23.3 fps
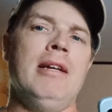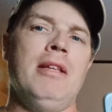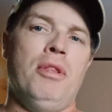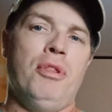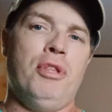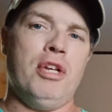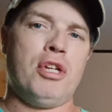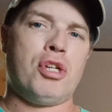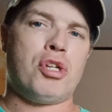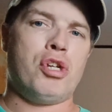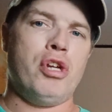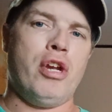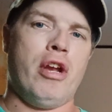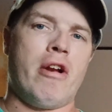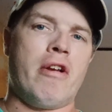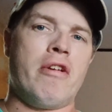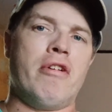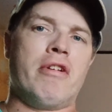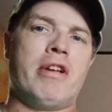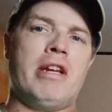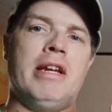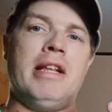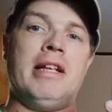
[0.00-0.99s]
This year,
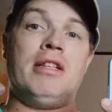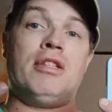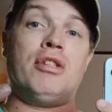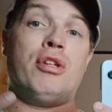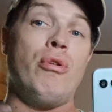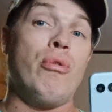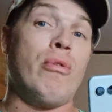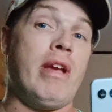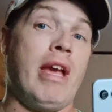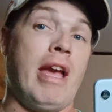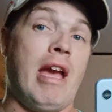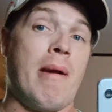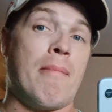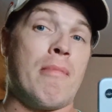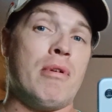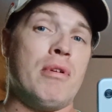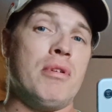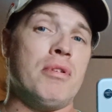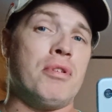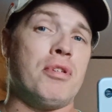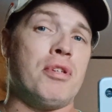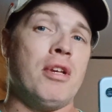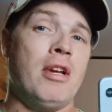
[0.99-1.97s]
you're getting 2
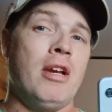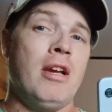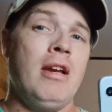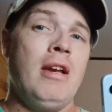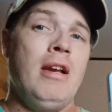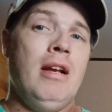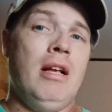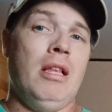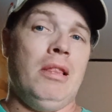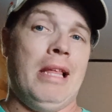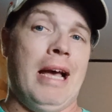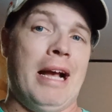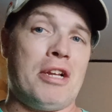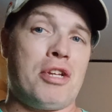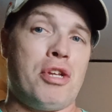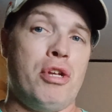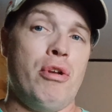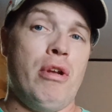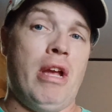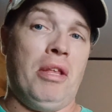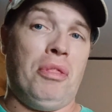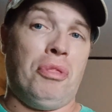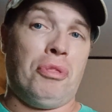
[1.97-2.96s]
cameras. Last
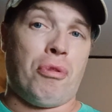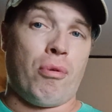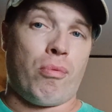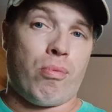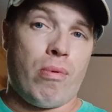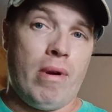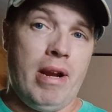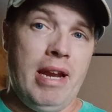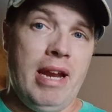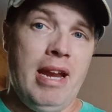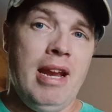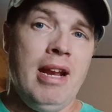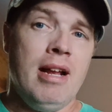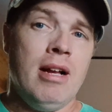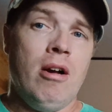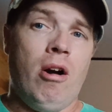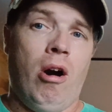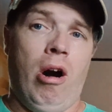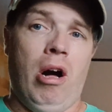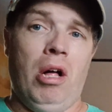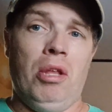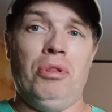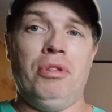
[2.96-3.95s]
year, you had 3.
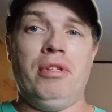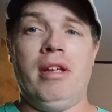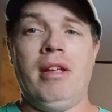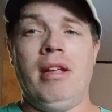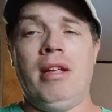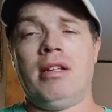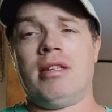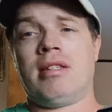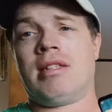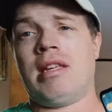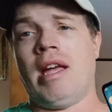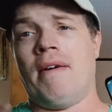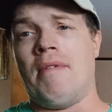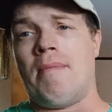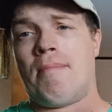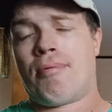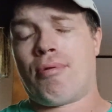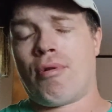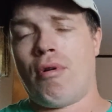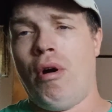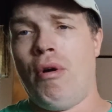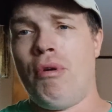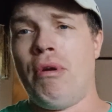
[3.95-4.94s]
On the 7
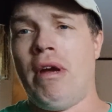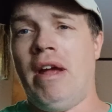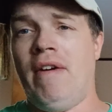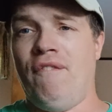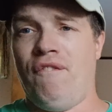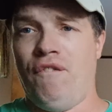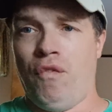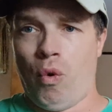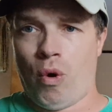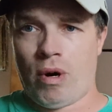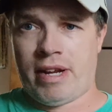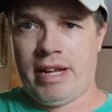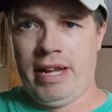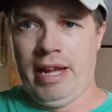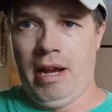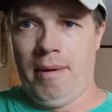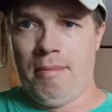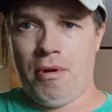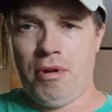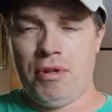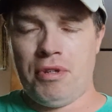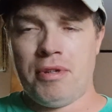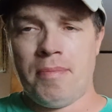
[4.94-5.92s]
Pro, you had 4
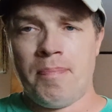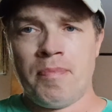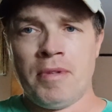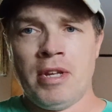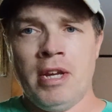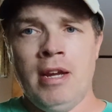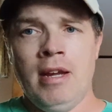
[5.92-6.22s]
cameras.